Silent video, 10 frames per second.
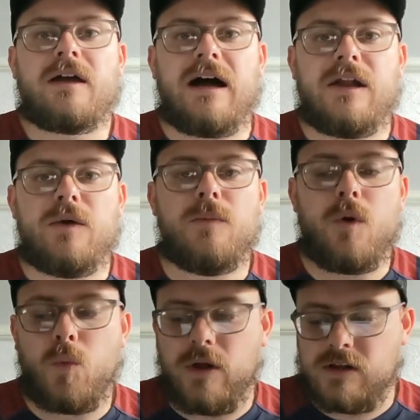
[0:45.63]

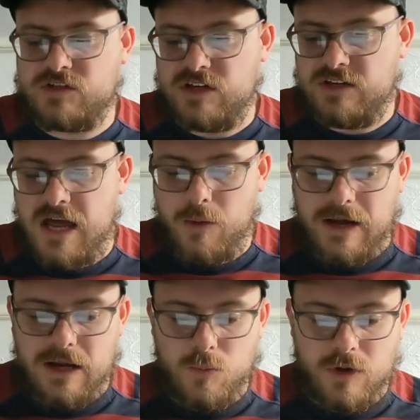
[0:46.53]
Callum Wilson. Now,
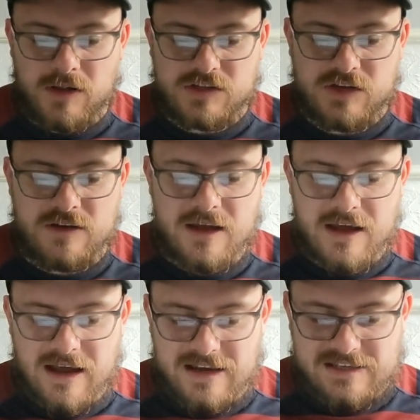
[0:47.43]
Callum Wilson
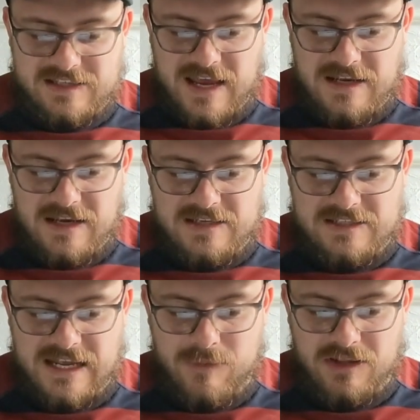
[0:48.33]
has said in a
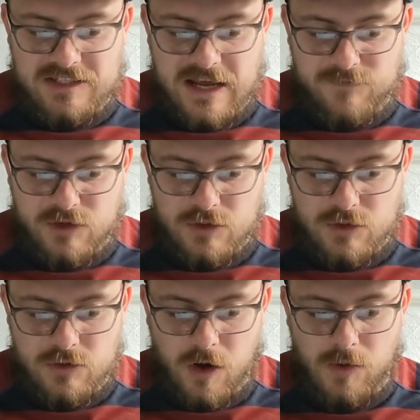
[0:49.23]
statement this
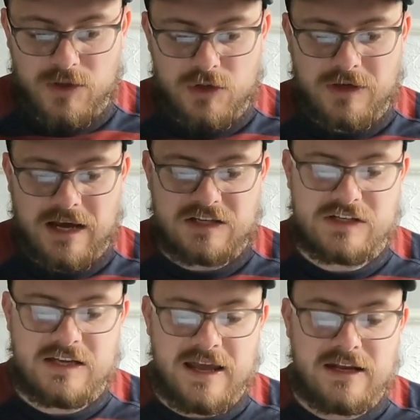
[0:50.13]
afternoon on the
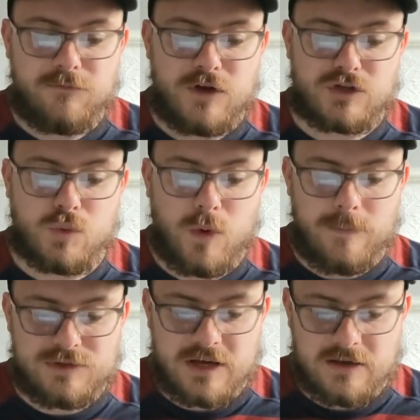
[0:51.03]
Newcastle United official
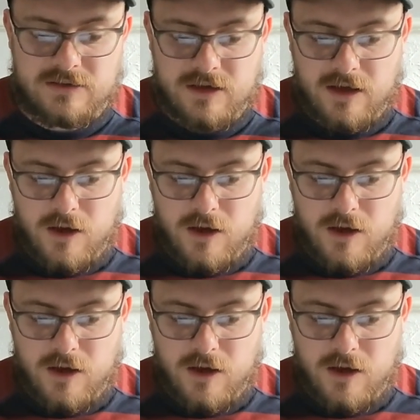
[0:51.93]
website,